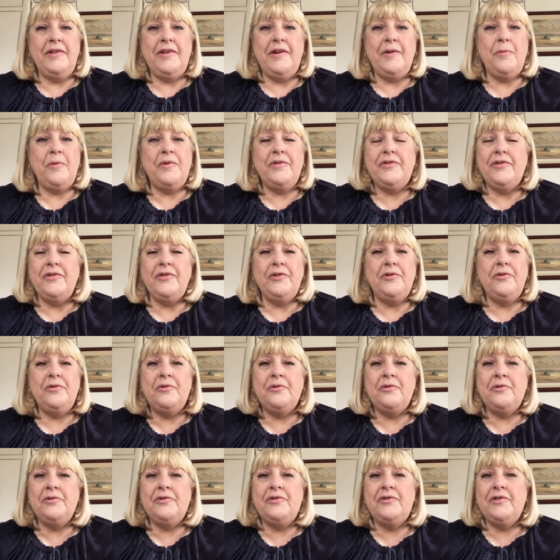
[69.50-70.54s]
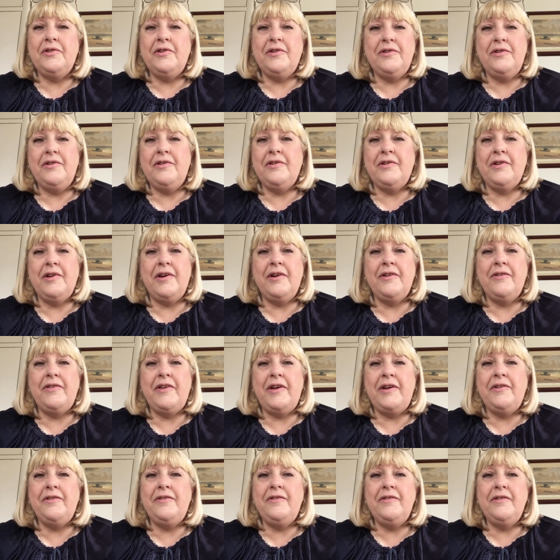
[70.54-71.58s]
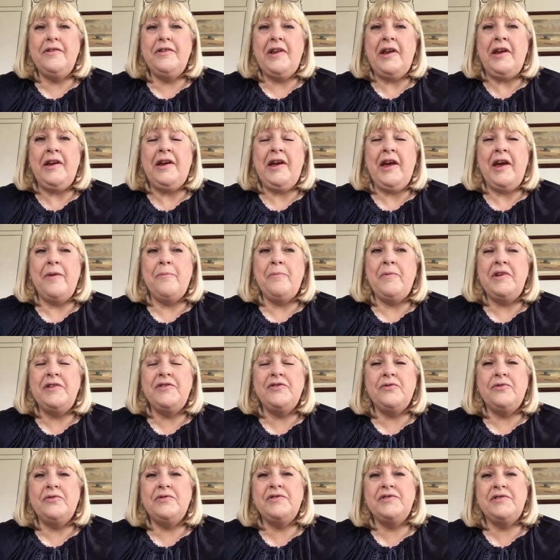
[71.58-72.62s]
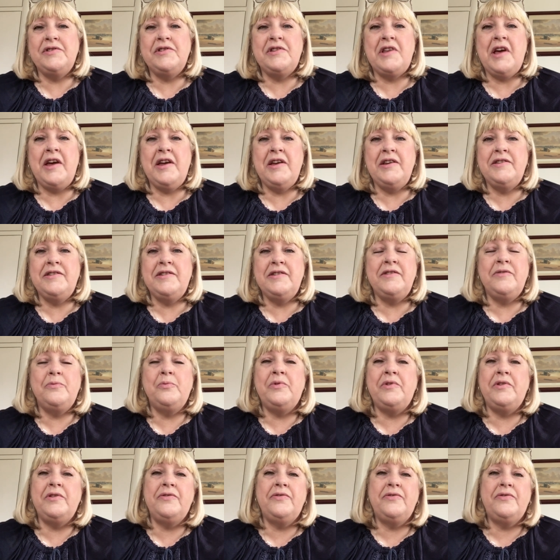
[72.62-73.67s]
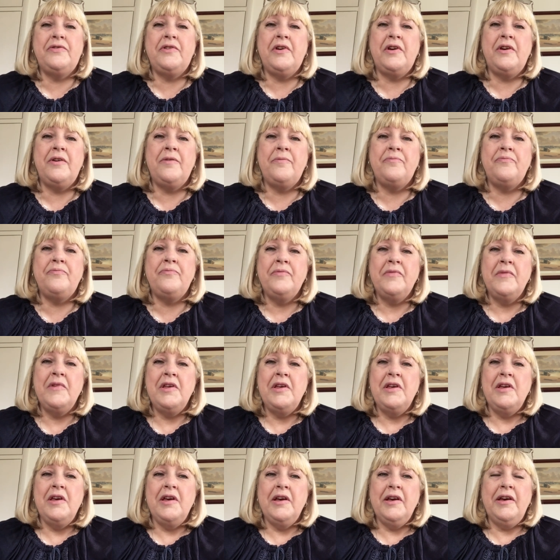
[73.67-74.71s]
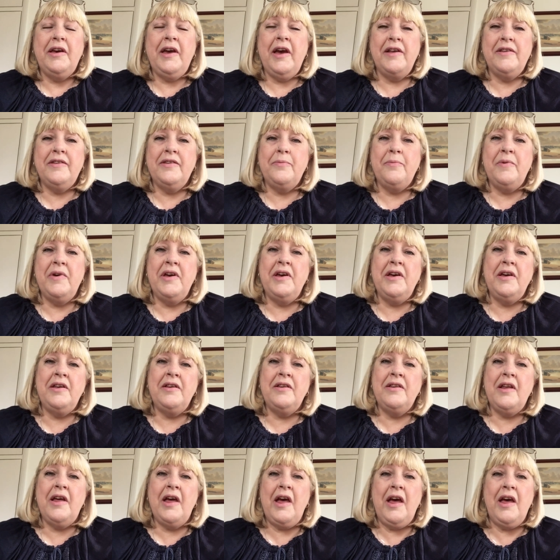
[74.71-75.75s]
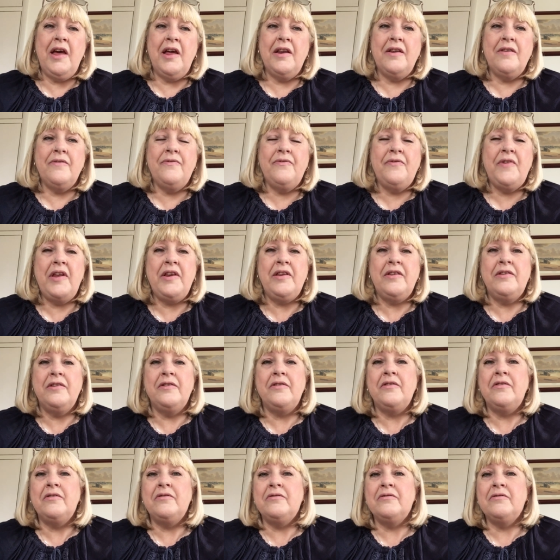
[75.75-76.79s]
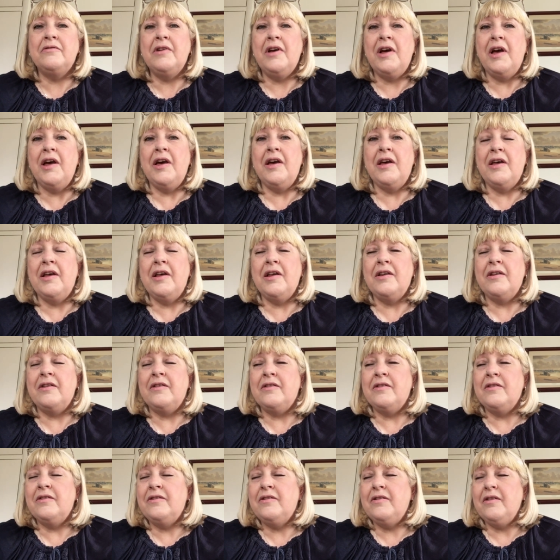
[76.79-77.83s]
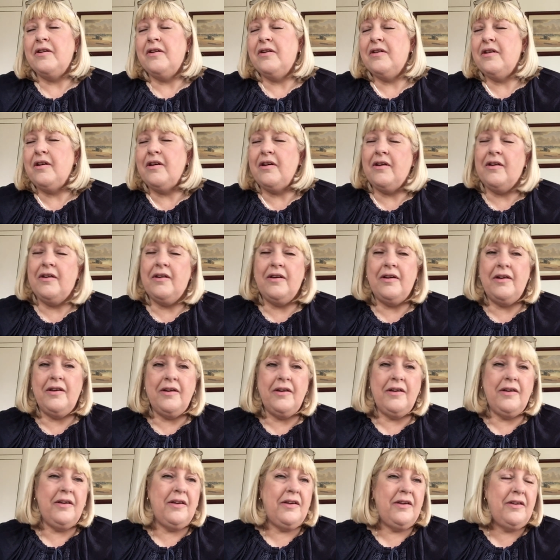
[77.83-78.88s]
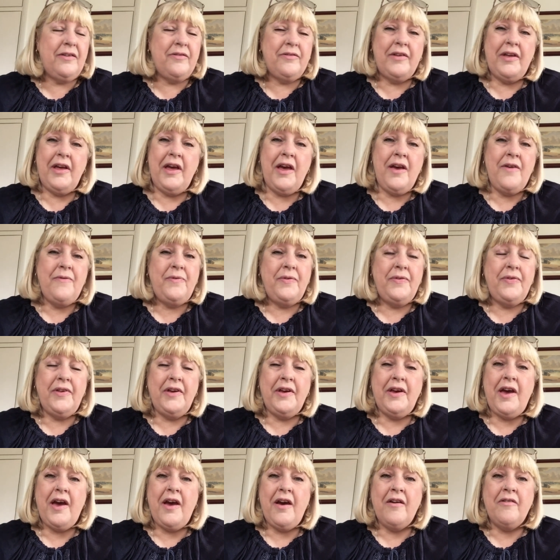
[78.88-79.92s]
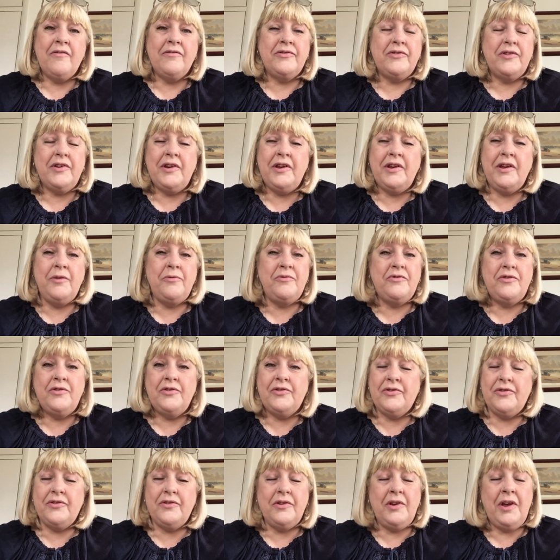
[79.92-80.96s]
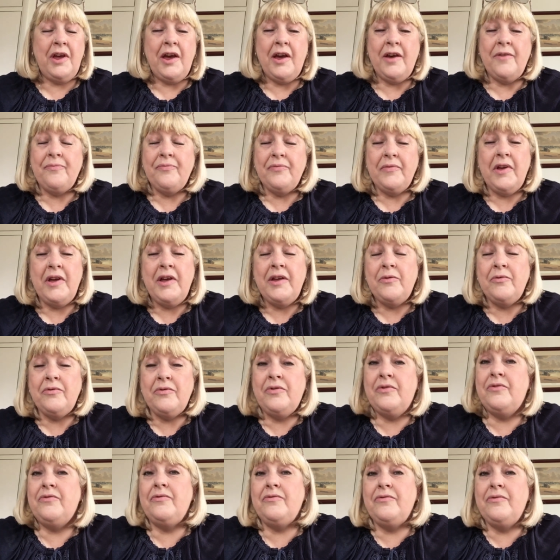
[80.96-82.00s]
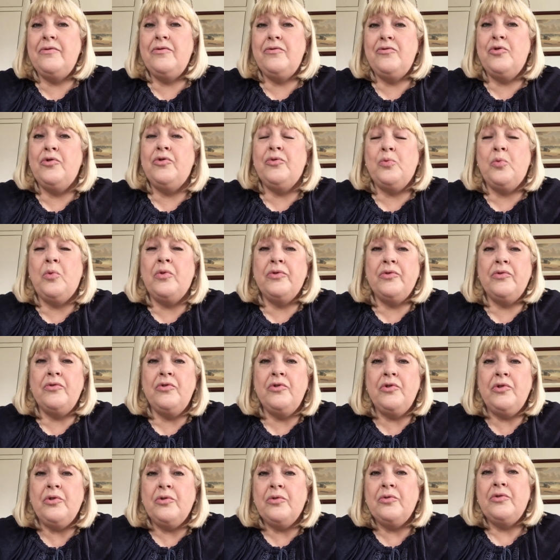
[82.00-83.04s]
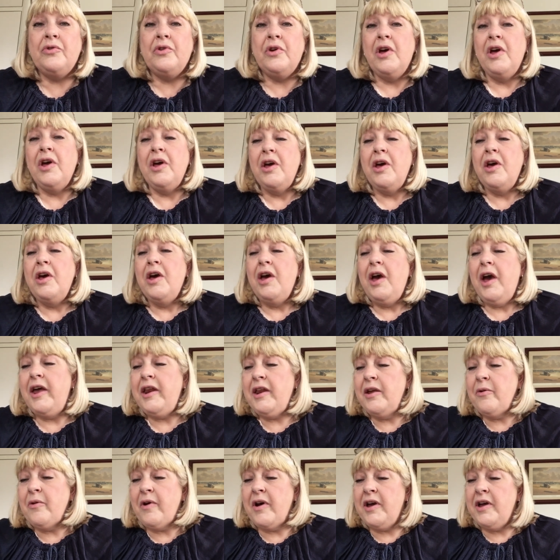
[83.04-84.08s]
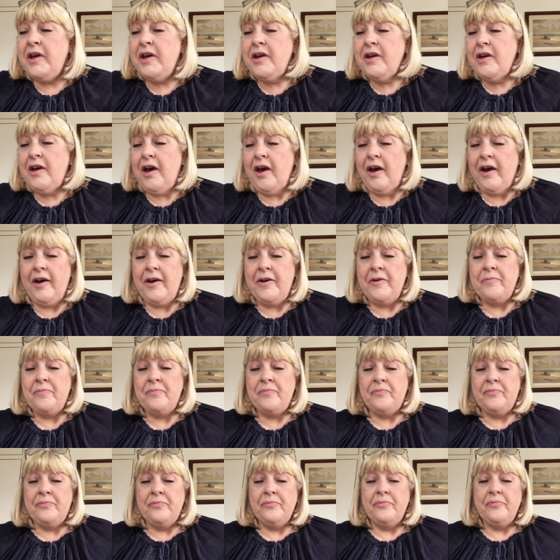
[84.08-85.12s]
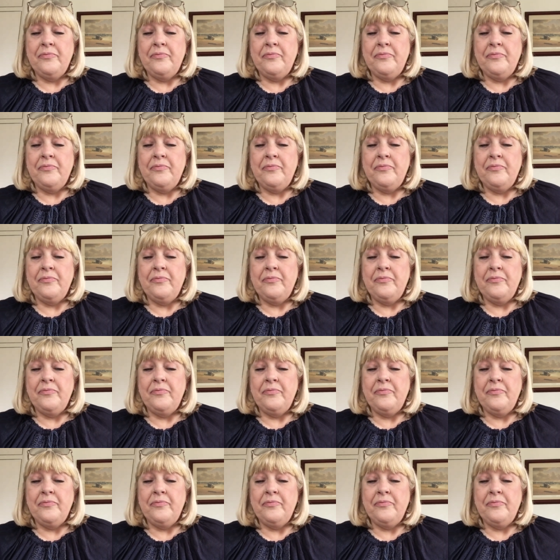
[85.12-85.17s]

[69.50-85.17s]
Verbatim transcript: that wasn't good. Uh, you know, they they kept me sort of sedated with um, ketamine and fentanyl and everything else, and it was just yeah, it just wasn't good. Anyway, um,